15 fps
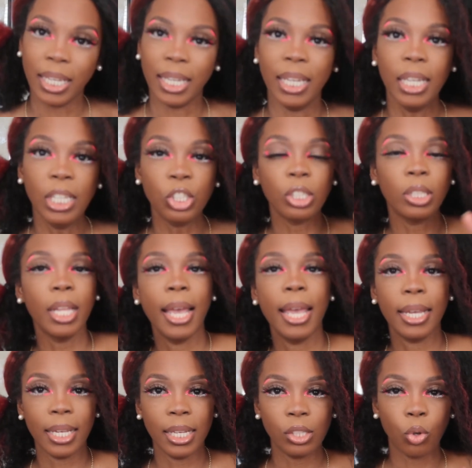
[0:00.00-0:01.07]
Each
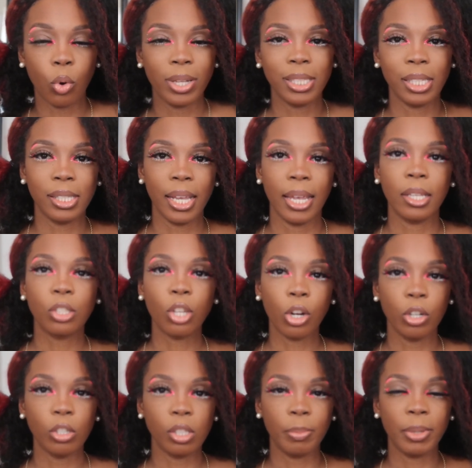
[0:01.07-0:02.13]
leg is going to take
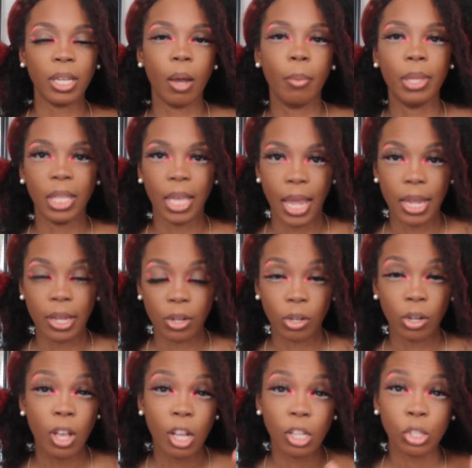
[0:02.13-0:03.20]
turns becoming the
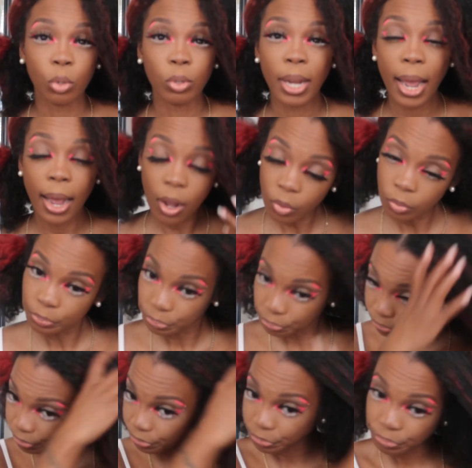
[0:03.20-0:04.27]
anchor. So now
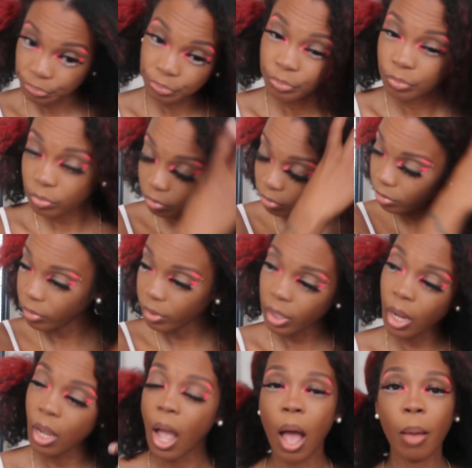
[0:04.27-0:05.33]

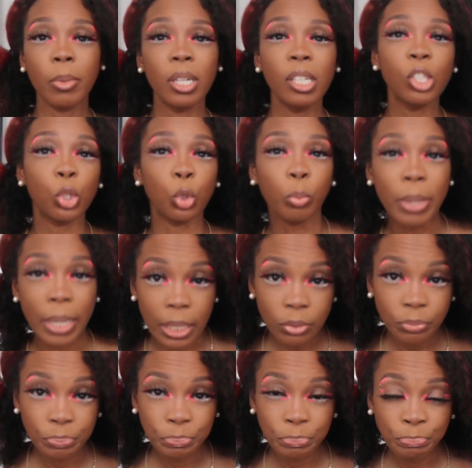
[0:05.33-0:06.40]
I'm gonna zoom
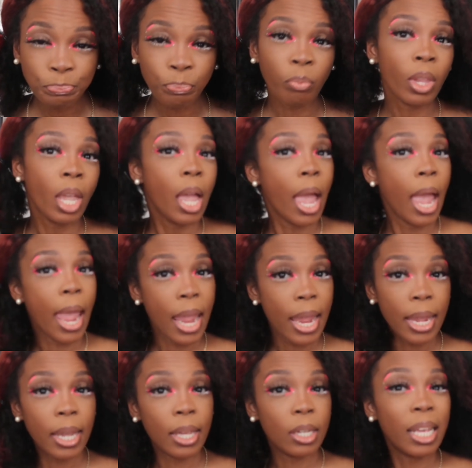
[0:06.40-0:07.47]
in
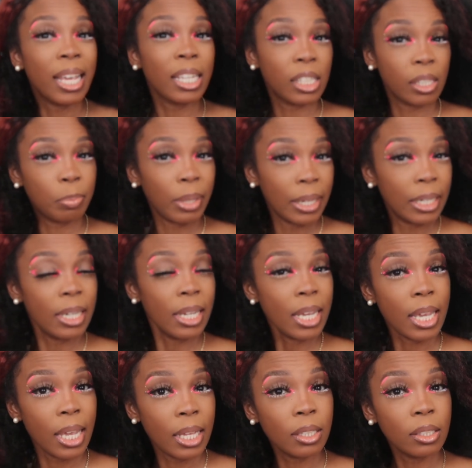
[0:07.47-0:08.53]
and explain it
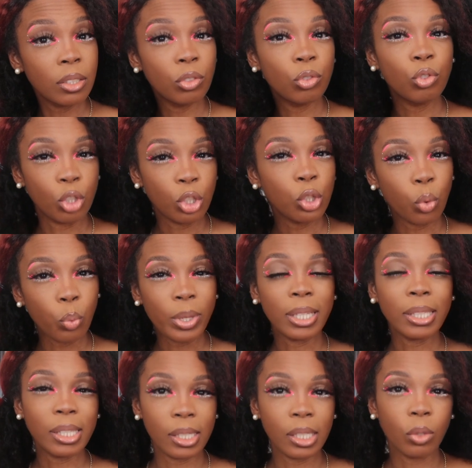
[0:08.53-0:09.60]
again, just so we
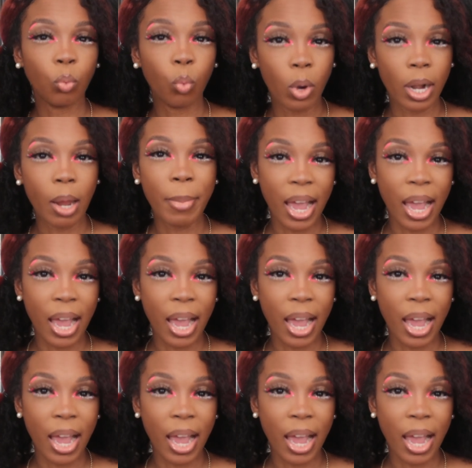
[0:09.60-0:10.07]
can see what I'm